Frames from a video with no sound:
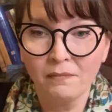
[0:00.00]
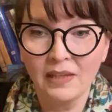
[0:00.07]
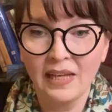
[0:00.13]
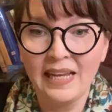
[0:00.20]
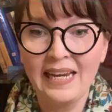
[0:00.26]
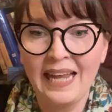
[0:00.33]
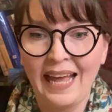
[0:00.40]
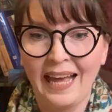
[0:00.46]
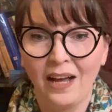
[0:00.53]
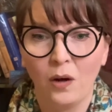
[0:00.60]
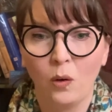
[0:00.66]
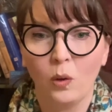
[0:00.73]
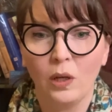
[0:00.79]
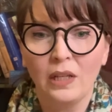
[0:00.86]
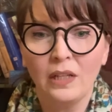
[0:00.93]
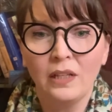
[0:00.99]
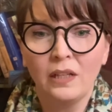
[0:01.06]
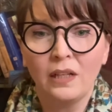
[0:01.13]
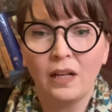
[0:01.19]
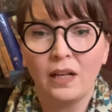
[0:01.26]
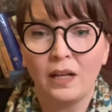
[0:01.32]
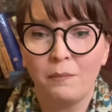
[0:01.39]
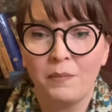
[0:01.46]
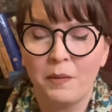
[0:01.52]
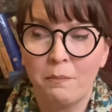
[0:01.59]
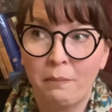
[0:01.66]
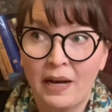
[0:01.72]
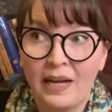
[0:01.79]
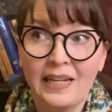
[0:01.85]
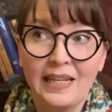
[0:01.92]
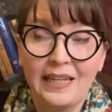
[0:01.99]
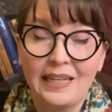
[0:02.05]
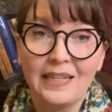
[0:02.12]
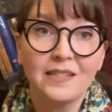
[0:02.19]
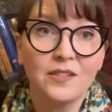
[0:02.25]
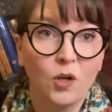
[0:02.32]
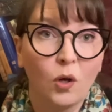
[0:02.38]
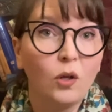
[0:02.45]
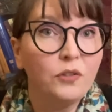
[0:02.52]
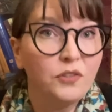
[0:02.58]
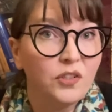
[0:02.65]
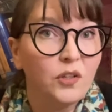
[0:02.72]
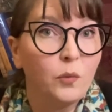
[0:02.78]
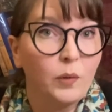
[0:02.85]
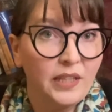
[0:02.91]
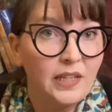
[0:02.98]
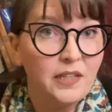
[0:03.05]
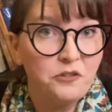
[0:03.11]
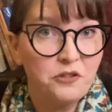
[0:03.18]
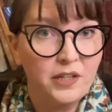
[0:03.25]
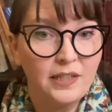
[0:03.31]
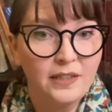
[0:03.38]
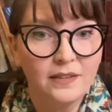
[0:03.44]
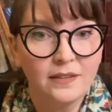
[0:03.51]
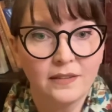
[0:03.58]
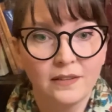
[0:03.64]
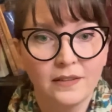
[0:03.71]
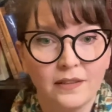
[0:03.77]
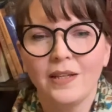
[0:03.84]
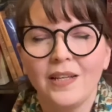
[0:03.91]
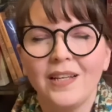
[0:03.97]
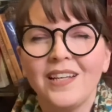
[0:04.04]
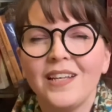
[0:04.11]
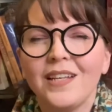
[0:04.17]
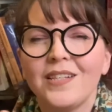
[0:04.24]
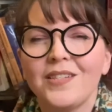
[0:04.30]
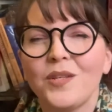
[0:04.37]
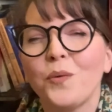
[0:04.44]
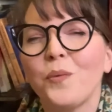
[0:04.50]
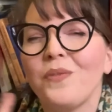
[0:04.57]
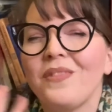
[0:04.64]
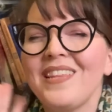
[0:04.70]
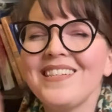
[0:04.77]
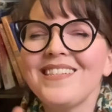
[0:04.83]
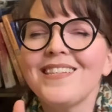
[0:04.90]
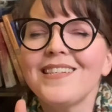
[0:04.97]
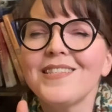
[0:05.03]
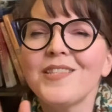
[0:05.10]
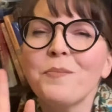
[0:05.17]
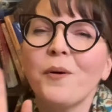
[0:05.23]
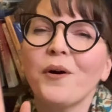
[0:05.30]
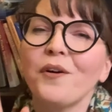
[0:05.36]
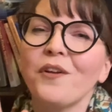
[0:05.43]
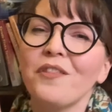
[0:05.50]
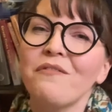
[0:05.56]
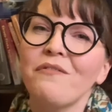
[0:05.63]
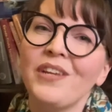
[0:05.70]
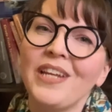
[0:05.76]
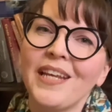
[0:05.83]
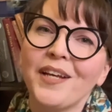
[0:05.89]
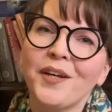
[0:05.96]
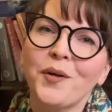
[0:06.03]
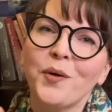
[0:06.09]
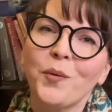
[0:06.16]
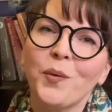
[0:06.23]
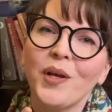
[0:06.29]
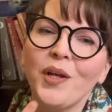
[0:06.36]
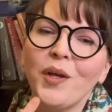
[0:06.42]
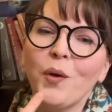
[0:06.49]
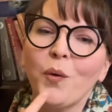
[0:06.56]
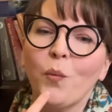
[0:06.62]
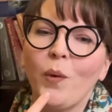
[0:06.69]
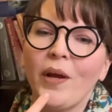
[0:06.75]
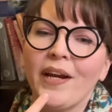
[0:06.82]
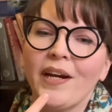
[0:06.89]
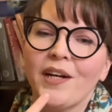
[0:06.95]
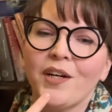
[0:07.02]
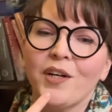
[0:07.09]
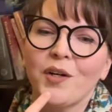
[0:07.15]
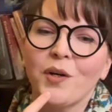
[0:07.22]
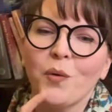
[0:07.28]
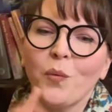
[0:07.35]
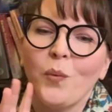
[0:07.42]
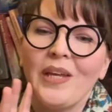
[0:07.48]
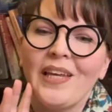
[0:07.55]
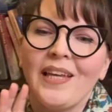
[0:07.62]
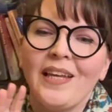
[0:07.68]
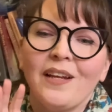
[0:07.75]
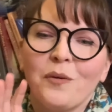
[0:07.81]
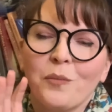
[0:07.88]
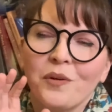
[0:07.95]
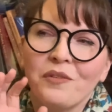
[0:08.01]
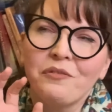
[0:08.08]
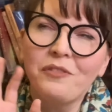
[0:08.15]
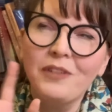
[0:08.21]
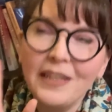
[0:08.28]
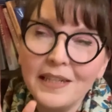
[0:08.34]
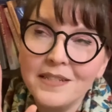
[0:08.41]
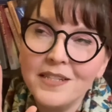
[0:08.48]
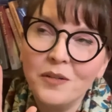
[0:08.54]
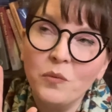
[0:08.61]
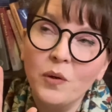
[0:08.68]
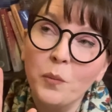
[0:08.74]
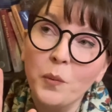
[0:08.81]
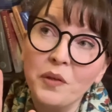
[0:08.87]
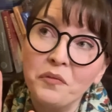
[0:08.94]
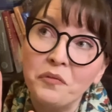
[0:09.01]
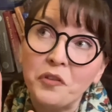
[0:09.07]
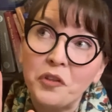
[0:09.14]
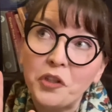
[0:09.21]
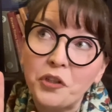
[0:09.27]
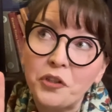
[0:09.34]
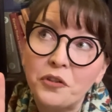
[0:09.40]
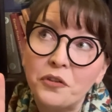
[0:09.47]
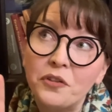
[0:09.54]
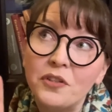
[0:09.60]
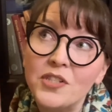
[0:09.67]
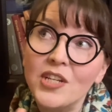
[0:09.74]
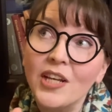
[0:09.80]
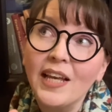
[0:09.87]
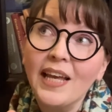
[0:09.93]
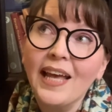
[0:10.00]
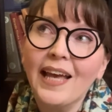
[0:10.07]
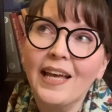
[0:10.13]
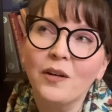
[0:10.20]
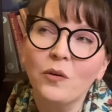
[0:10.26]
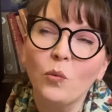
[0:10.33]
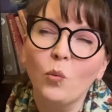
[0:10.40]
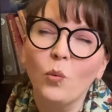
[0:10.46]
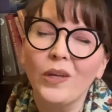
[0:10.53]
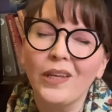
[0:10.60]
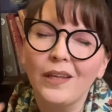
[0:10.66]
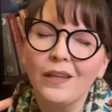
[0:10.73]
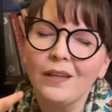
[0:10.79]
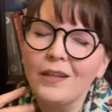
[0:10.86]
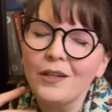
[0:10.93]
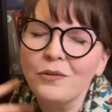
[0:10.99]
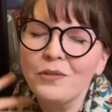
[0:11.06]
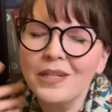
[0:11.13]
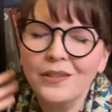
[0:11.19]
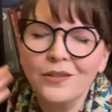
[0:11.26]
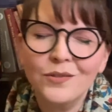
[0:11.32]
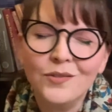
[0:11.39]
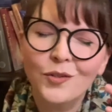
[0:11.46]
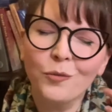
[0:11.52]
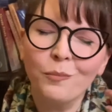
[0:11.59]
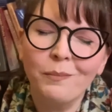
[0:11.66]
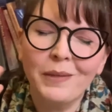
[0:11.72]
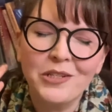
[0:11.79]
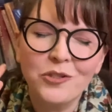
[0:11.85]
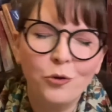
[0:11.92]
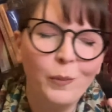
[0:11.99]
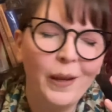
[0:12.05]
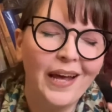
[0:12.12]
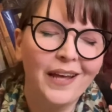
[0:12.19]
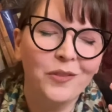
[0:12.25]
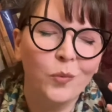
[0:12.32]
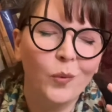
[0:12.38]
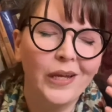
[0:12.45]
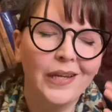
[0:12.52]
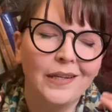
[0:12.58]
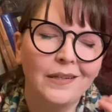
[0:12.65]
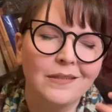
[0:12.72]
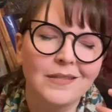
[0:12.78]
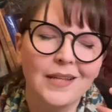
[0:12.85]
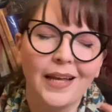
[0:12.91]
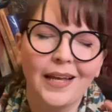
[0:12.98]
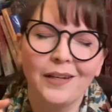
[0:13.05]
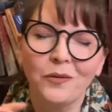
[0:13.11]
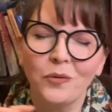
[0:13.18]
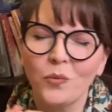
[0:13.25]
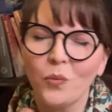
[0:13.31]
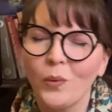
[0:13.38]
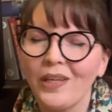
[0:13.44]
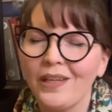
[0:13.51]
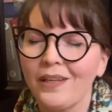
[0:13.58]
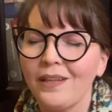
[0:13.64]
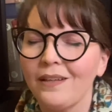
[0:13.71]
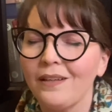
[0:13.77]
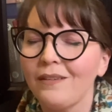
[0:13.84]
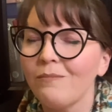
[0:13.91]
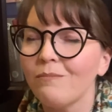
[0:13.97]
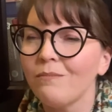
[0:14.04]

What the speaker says: and how the body is also a yantra. So this is the part of the video where we reflect on what we've learned and we go down those little mental pathways and we,